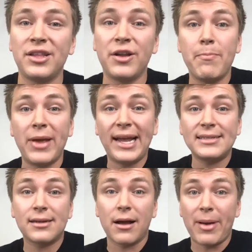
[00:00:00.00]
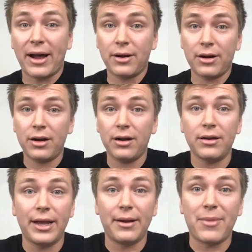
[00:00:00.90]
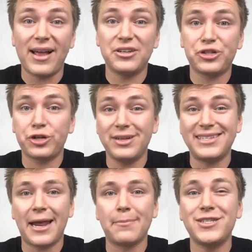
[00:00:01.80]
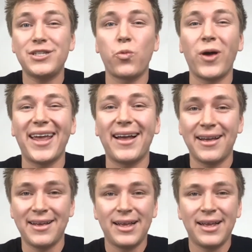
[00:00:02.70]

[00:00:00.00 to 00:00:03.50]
The biggest competitor in my industry is named Swig.